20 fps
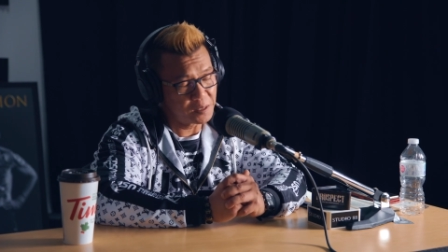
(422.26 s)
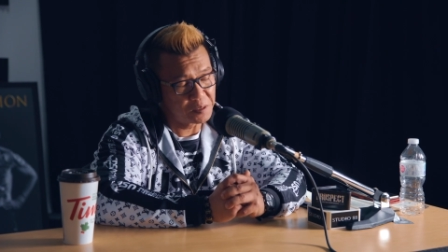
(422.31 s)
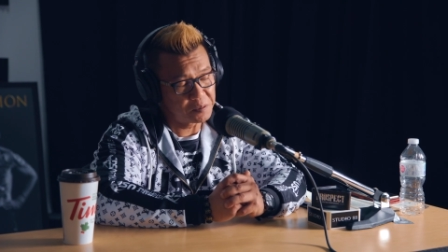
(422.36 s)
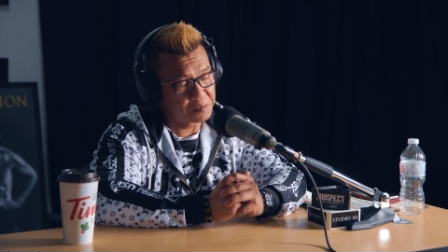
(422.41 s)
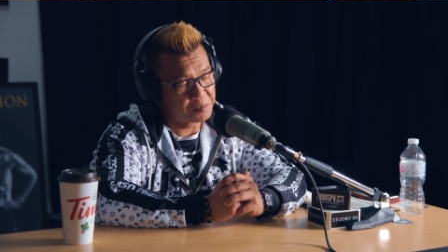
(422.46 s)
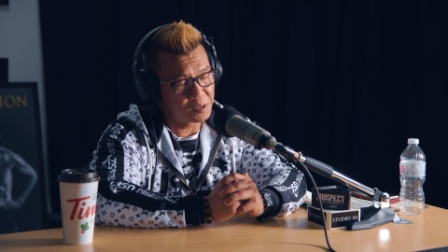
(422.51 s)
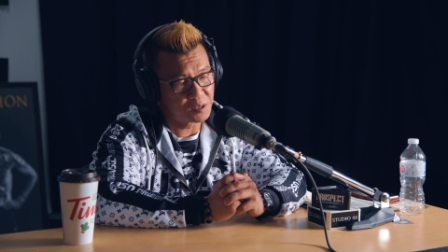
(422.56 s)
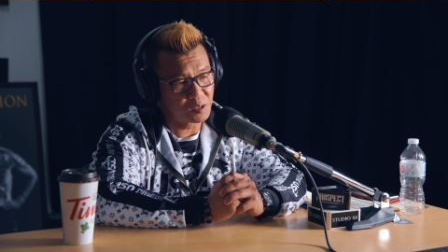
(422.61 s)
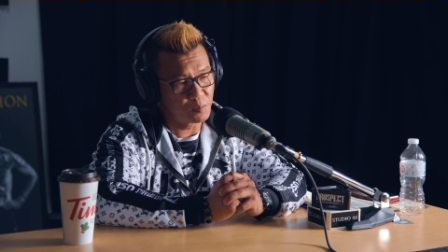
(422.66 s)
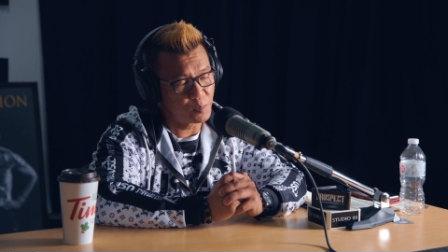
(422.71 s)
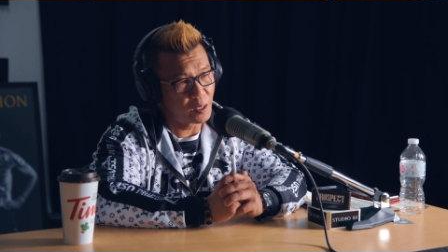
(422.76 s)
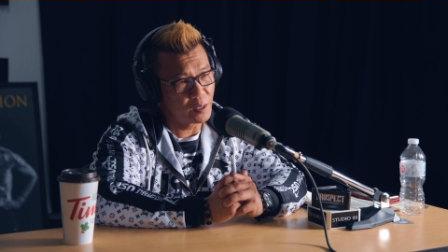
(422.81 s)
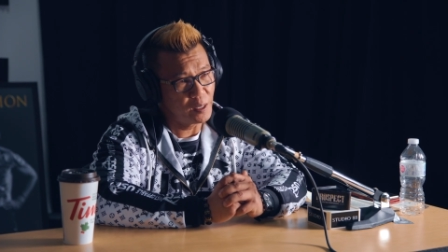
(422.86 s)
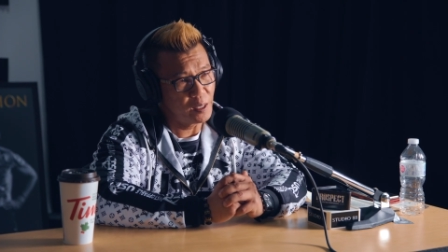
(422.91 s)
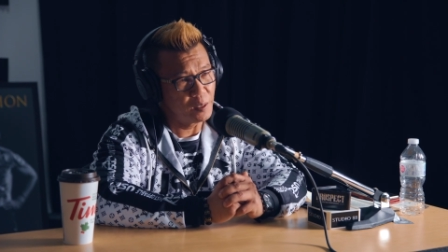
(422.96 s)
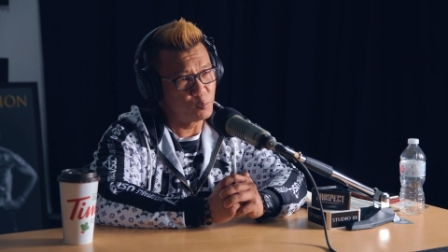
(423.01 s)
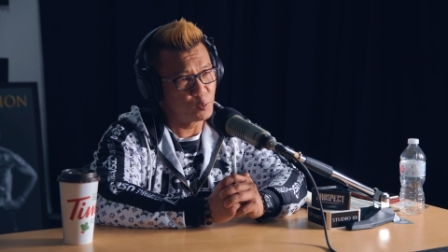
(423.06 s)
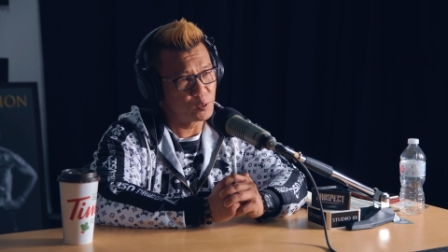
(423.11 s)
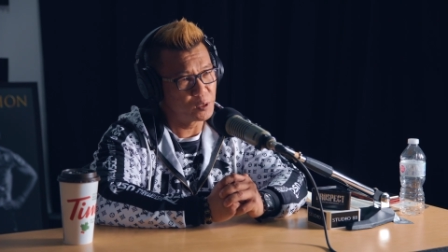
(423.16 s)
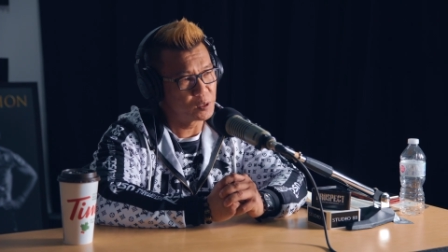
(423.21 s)
that's about
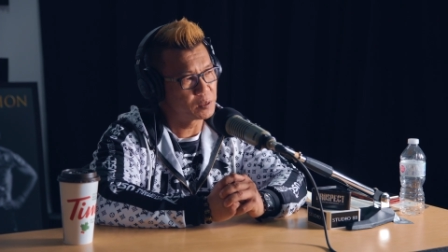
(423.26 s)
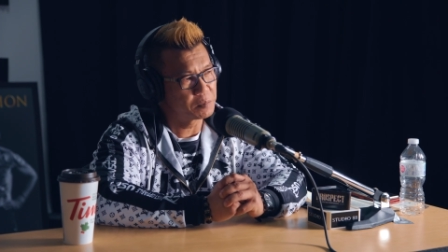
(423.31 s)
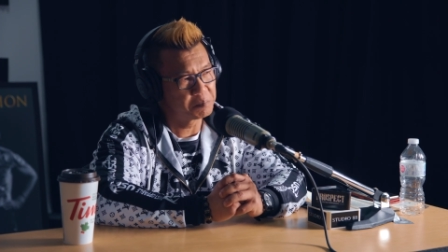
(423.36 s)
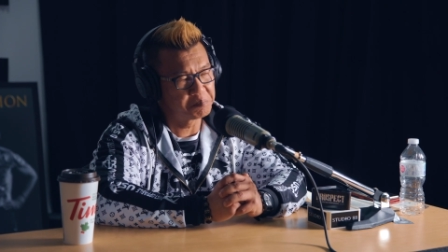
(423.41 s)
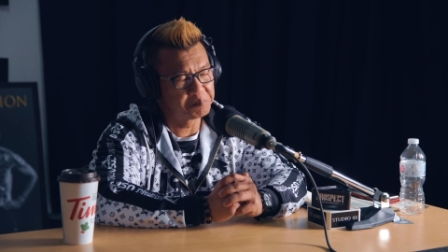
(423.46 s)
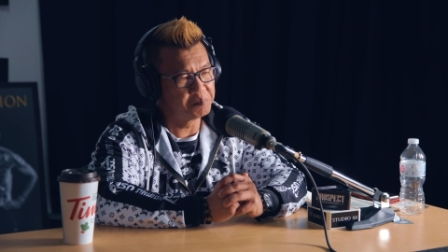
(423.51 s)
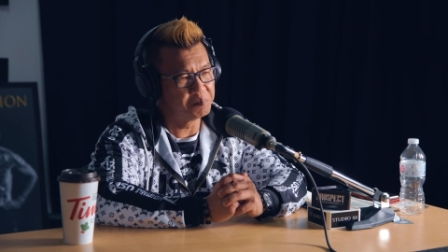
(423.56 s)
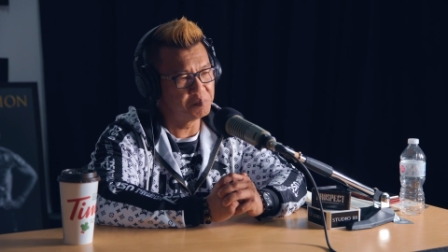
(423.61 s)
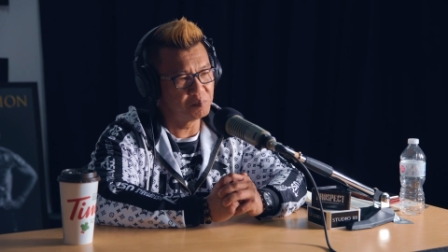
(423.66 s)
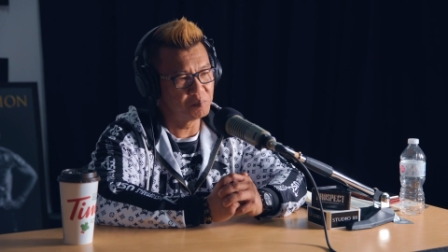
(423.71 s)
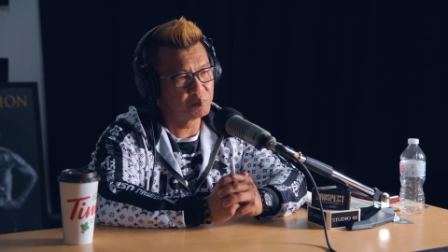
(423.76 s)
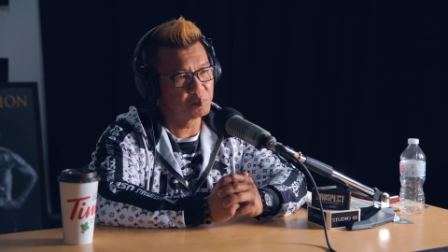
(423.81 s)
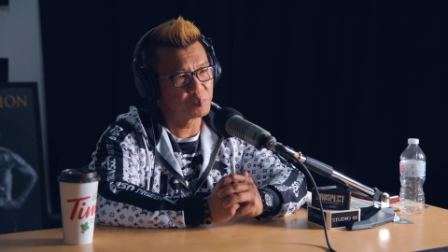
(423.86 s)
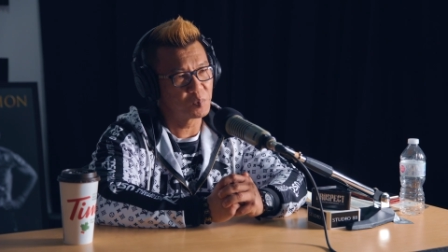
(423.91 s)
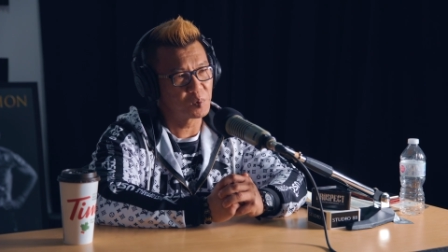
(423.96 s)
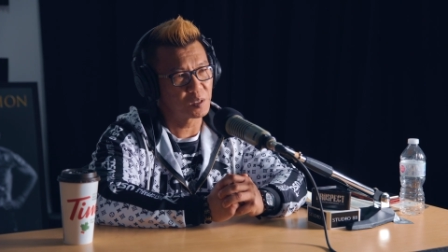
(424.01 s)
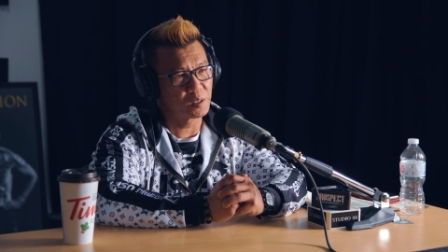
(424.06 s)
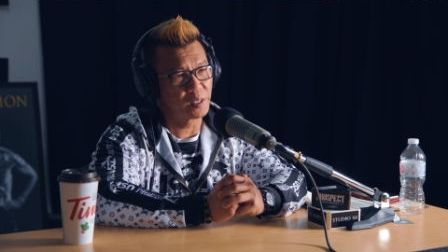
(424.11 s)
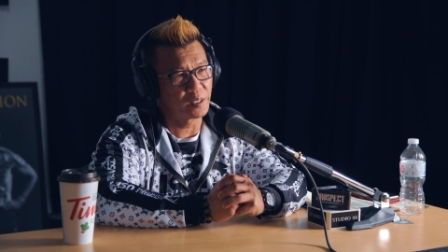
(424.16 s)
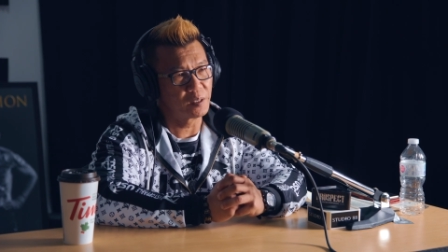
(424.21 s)
it. We just
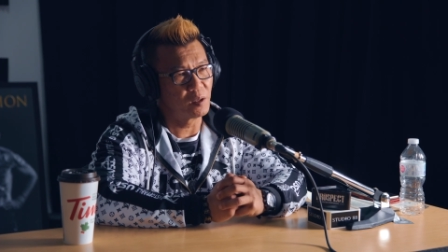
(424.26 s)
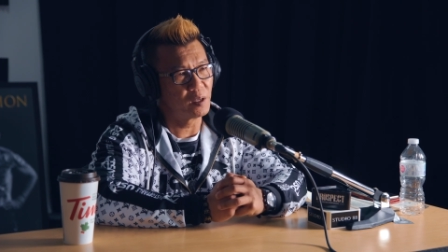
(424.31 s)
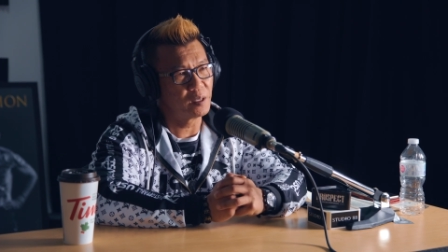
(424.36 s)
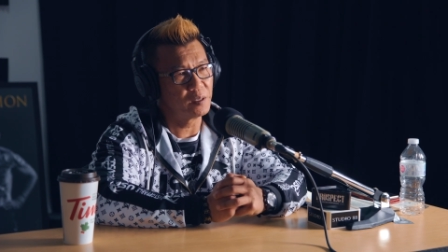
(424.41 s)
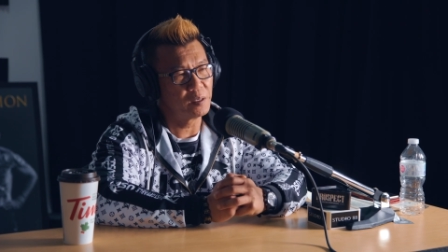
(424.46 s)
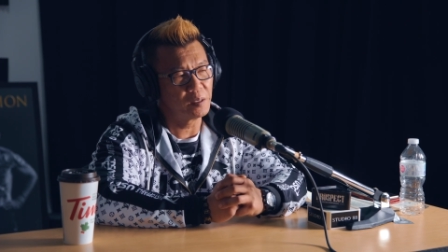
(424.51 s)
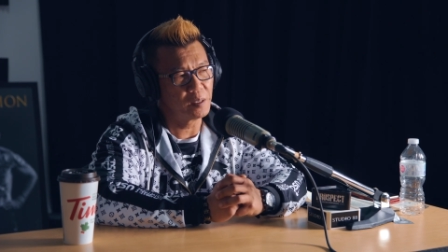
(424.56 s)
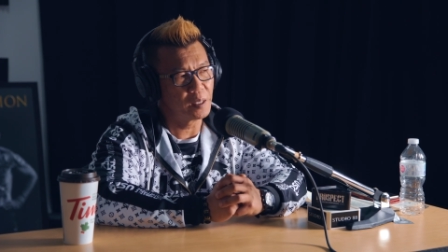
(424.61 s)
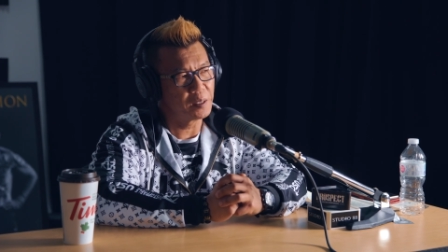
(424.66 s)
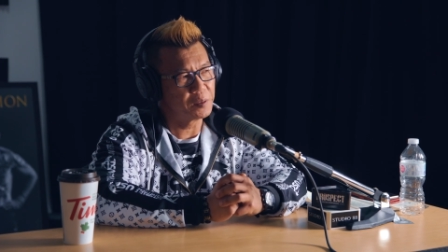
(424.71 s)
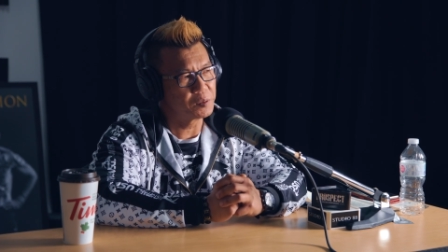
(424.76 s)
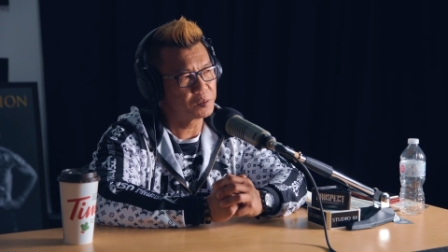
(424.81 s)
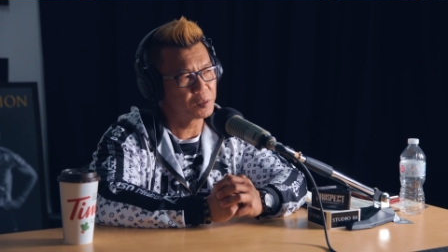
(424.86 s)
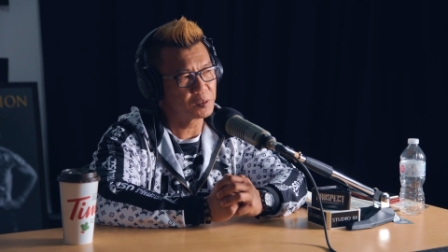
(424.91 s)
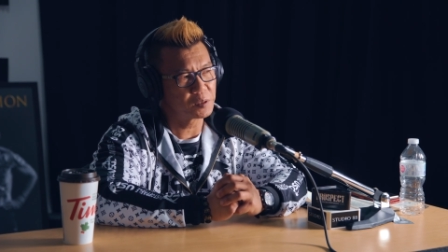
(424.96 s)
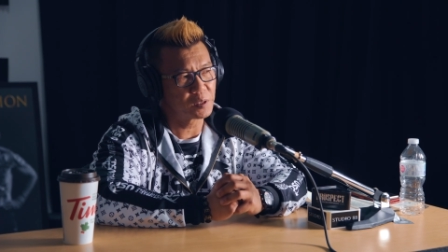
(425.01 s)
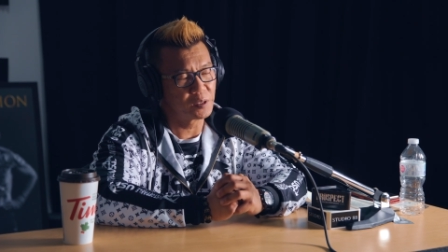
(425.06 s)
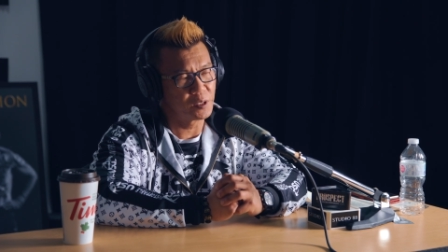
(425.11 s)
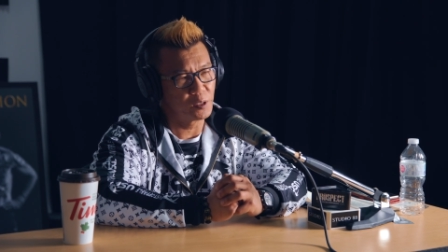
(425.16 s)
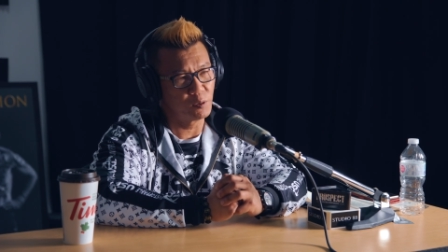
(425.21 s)
cling on and
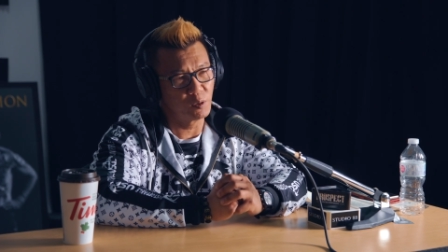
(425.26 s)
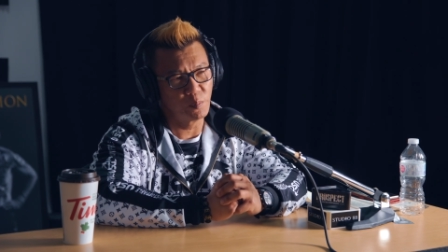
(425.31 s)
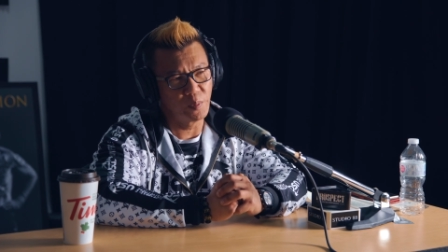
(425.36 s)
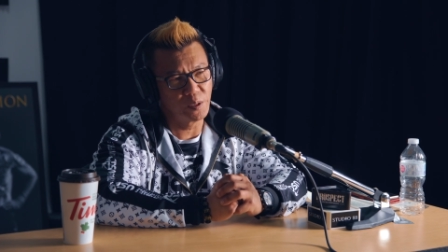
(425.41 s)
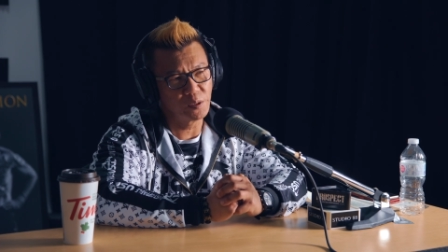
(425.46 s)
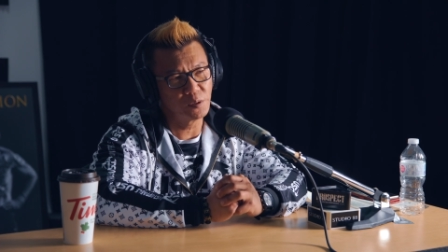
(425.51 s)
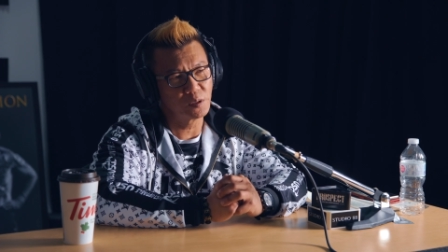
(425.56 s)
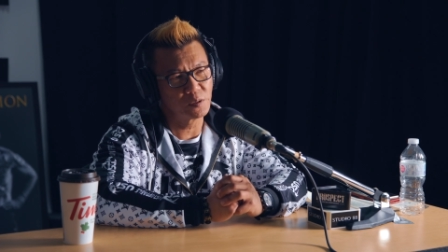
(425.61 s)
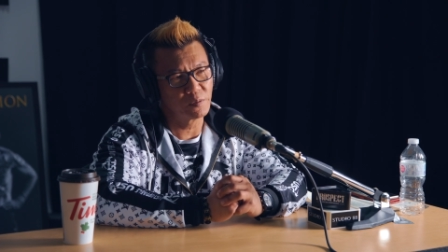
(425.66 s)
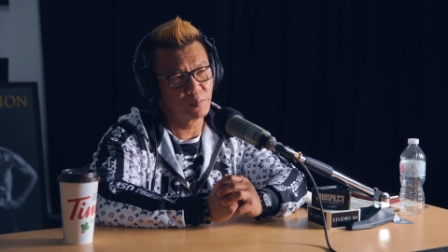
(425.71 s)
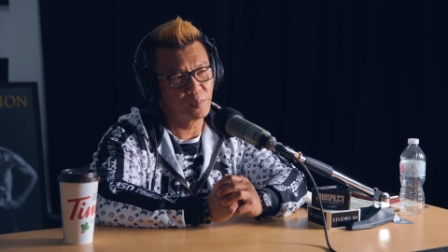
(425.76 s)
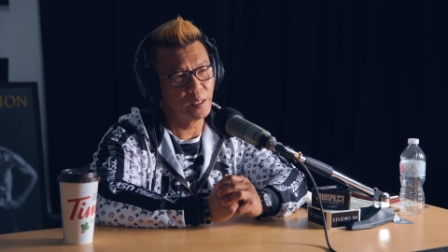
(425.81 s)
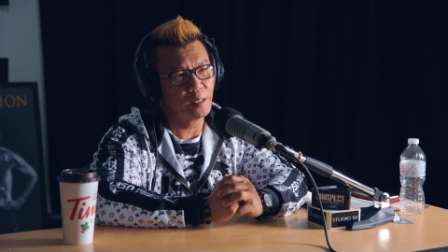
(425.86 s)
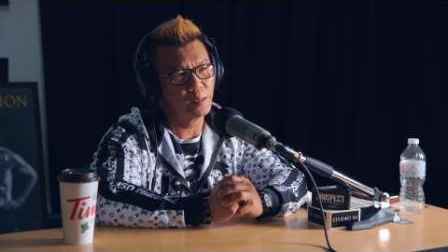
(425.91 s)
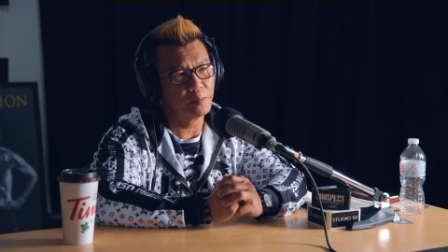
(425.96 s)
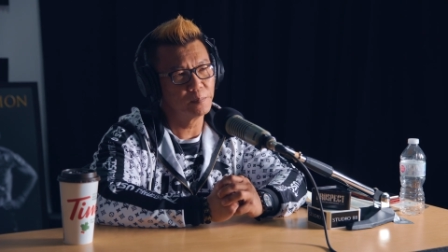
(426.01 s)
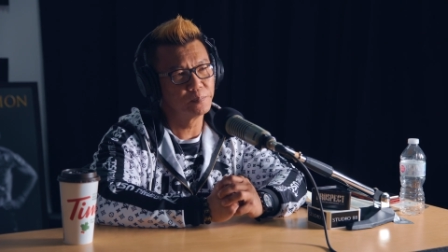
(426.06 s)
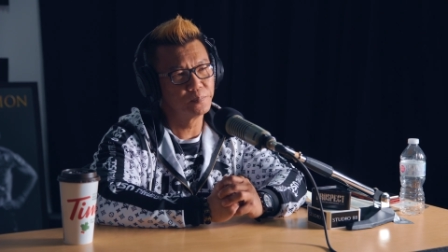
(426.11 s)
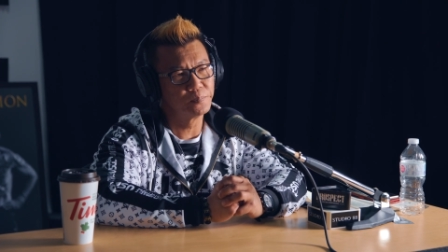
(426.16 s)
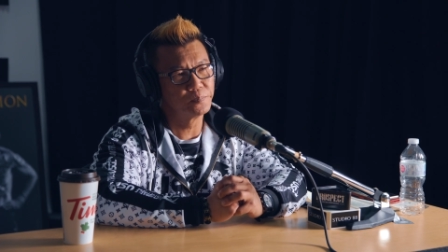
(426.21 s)
just continue the business from that.